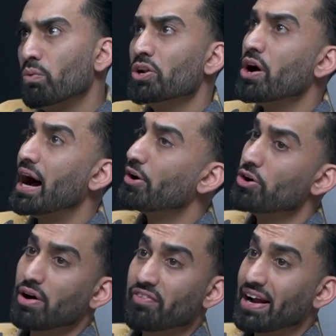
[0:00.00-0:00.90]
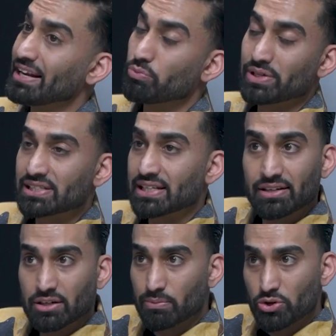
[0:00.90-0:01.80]
well, no, I don't know of any
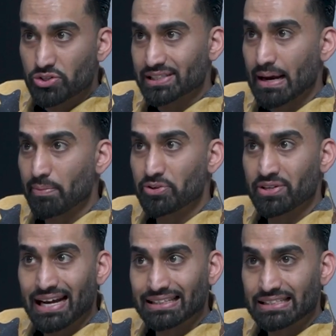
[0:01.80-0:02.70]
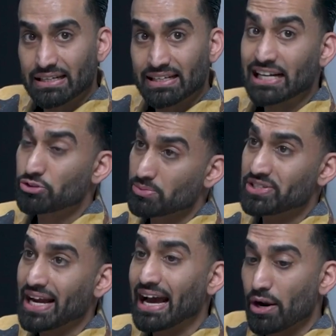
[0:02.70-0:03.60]
recent commotion that's happened between athletes. That's what I'm
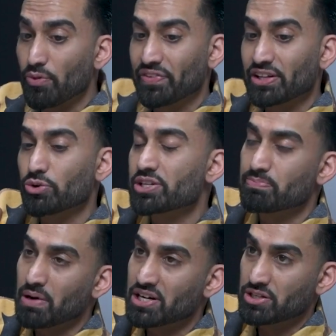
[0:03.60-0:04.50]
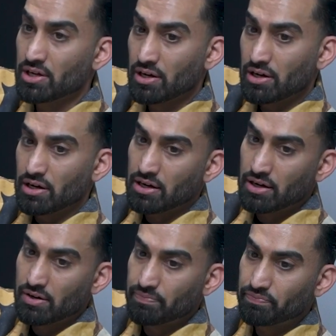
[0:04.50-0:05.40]
saying. I don't think there is much
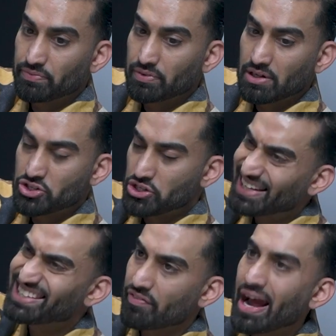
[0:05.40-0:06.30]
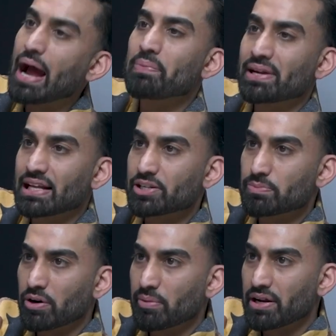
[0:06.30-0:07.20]
shady stuff happening in that
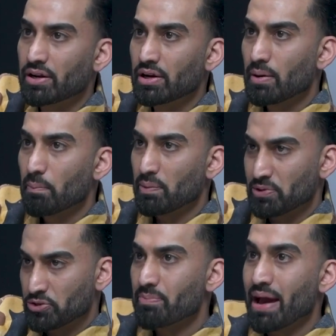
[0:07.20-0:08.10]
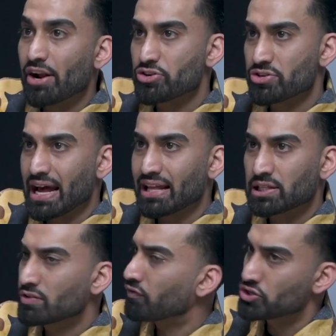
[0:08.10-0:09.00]
department. But between managers and
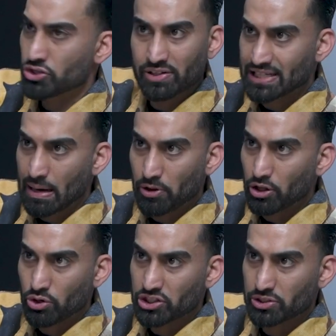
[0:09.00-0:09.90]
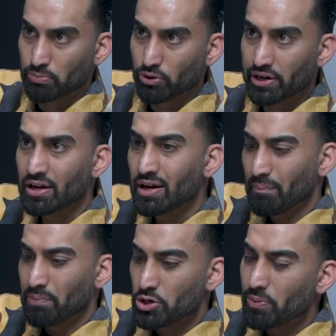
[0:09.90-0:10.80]
athletes, for sure, that's happening all across the board.
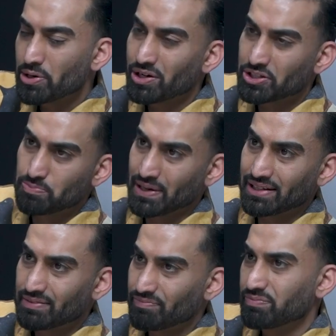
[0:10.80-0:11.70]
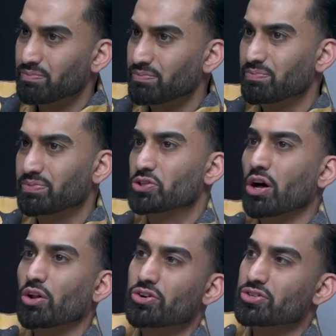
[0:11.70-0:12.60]
But nobody wants to spend the
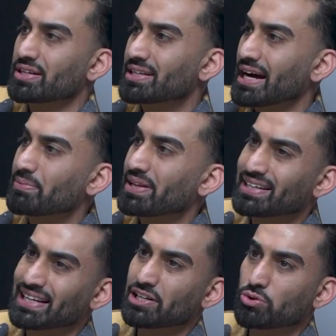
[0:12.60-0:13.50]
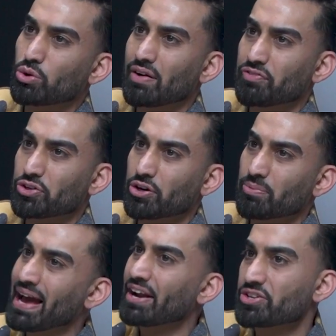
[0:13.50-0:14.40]
dollars and time that it takes to go after your
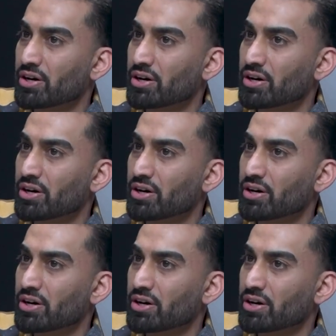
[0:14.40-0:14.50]
manager.